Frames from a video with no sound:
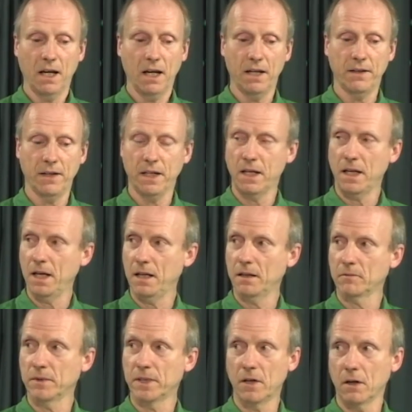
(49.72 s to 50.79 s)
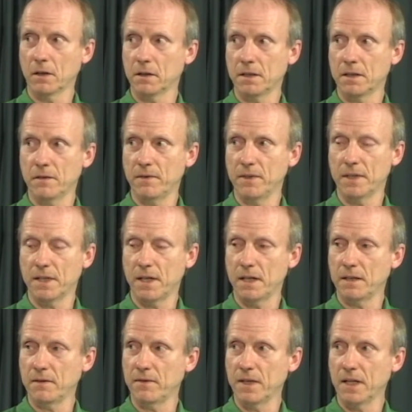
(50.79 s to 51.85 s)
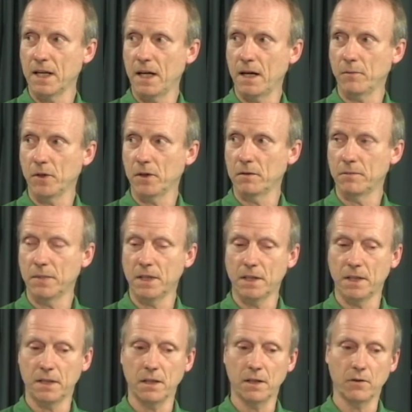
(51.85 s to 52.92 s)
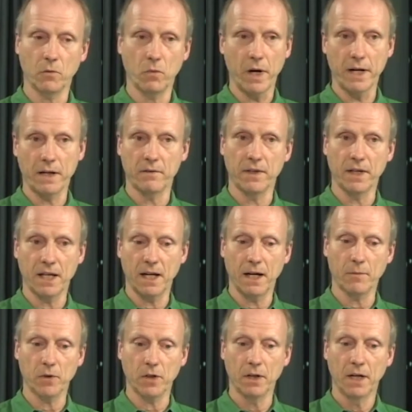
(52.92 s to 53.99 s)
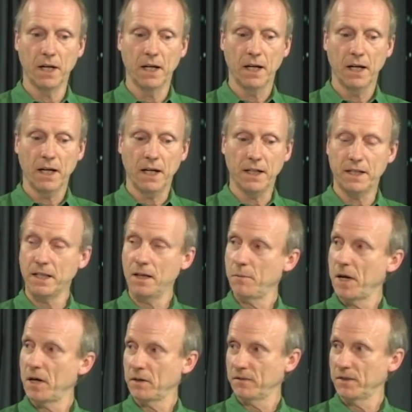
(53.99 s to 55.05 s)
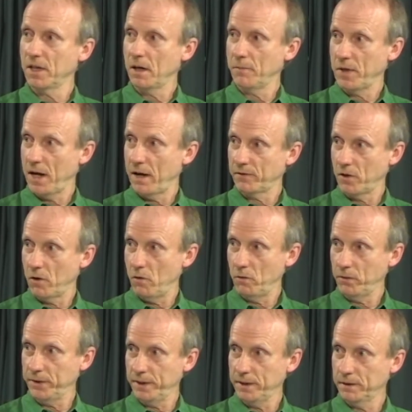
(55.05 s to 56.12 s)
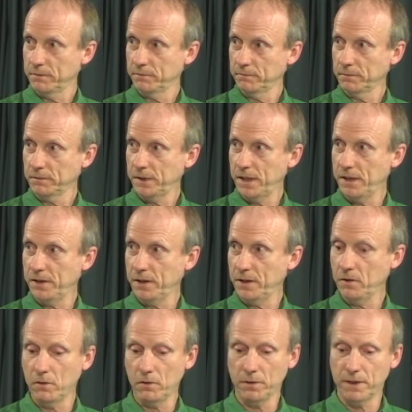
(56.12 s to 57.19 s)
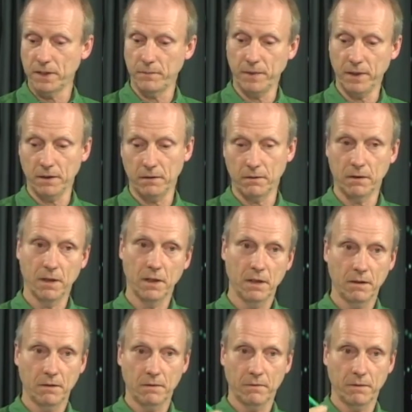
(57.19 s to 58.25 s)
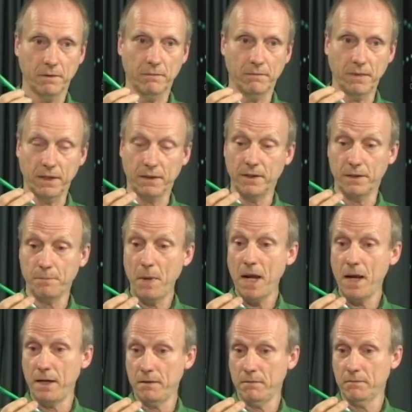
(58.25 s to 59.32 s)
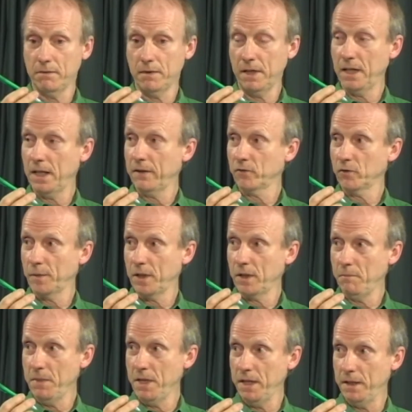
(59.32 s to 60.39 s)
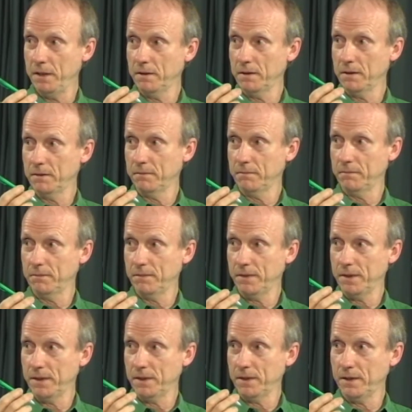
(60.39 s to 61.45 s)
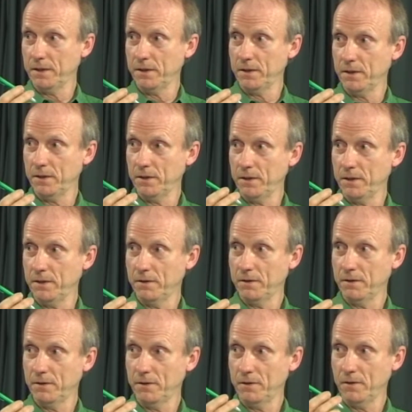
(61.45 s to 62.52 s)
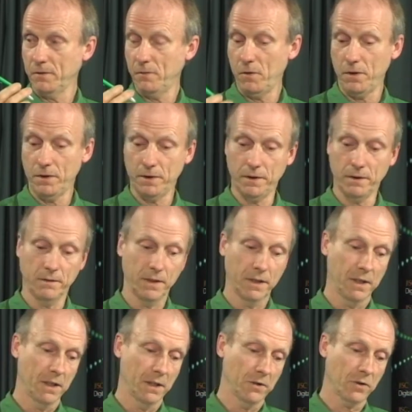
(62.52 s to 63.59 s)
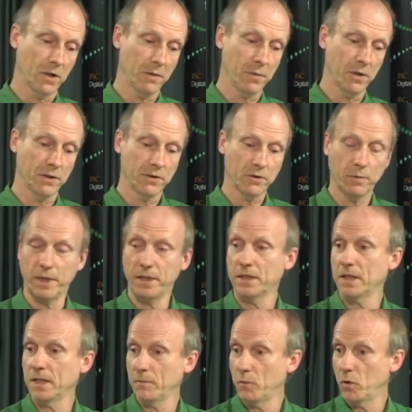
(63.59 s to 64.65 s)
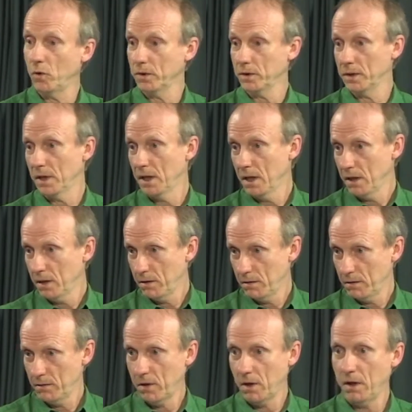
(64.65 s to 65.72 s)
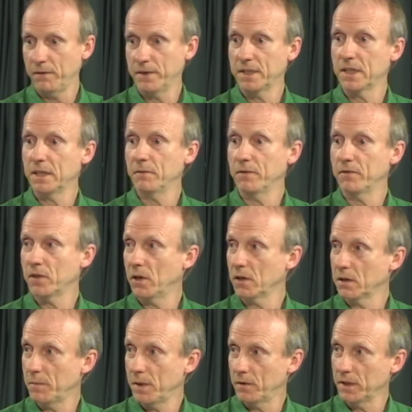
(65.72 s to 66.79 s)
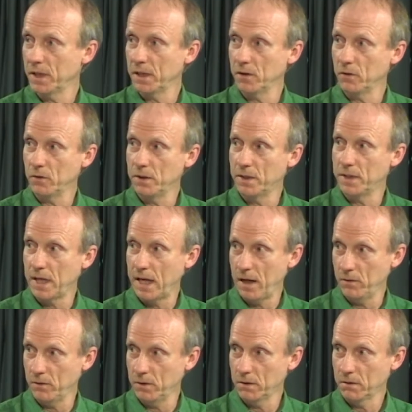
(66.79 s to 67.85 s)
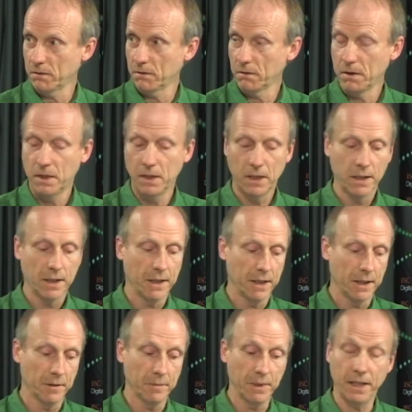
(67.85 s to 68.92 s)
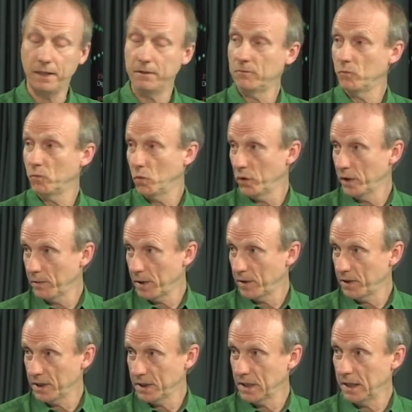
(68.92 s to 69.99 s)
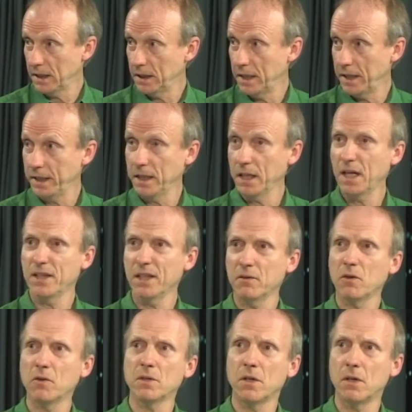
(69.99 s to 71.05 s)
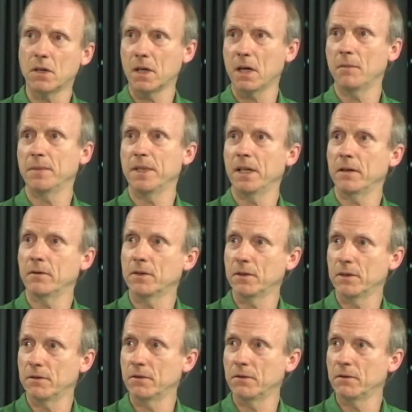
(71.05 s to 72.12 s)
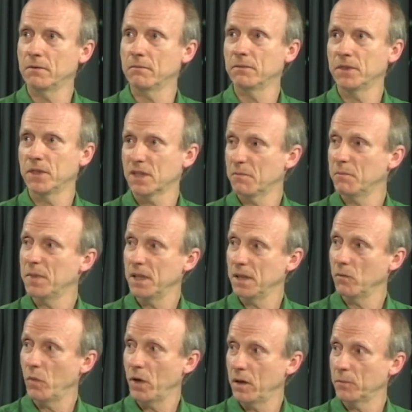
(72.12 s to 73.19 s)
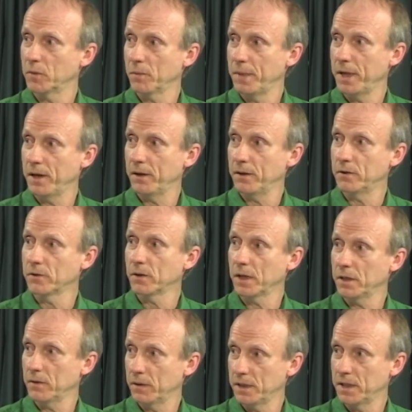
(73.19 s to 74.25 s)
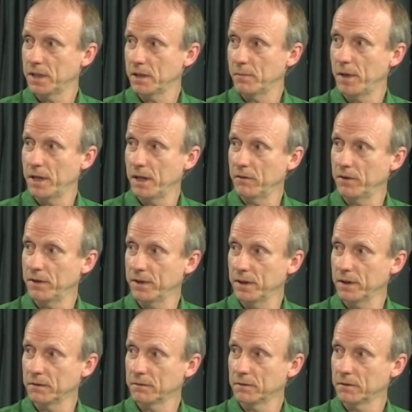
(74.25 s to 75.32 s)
and they can't, regardless of the size of the camera, because it's not the weight of the camera, it's the amount of time you have to hold it. And you can hold something like this pen, and after about a minute, it's to start to wander. Tripod's tremendously important. Obviously, we've talked about getting good sound and worrying about things like lighting. I think those all come down to just being well prepared, trying to anticipate everything.